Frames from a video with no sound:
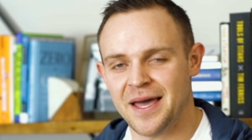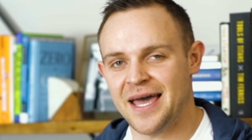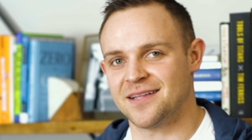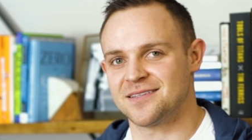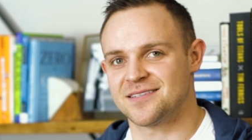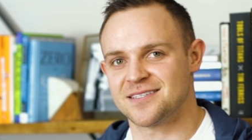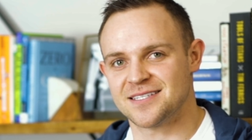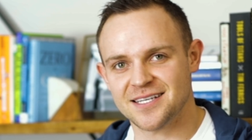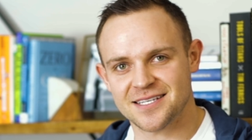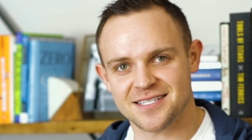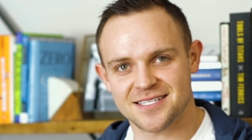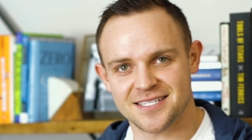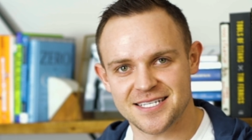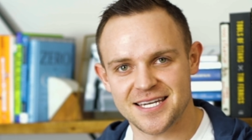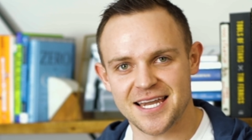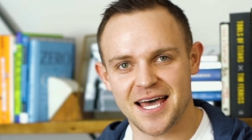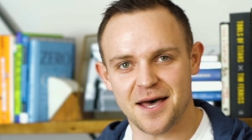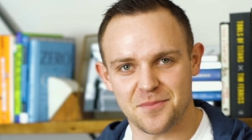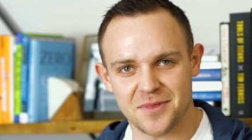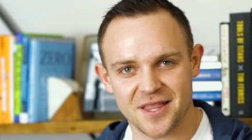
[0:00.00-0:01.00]
man, sixth
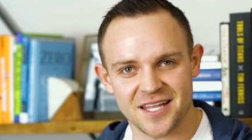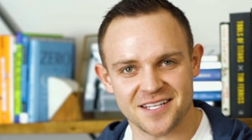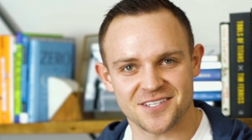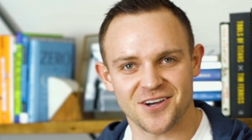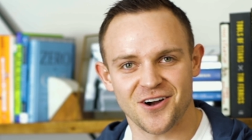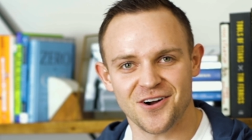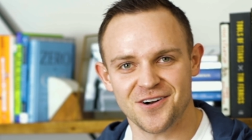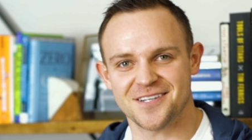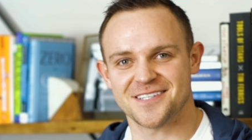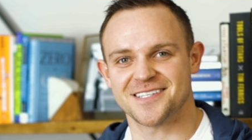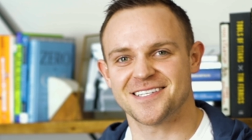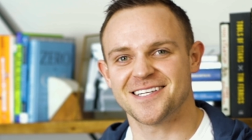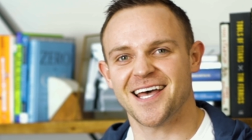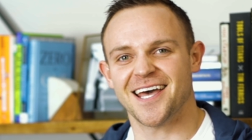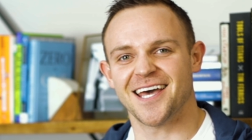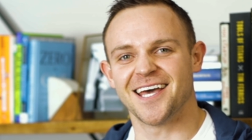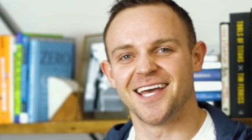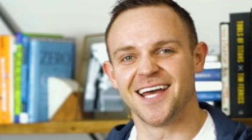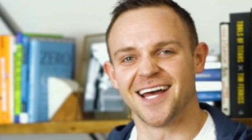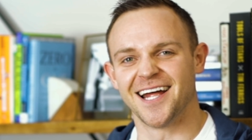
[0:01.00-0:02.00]
step, that's hard to
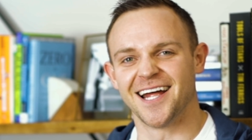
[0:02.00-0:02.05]
say.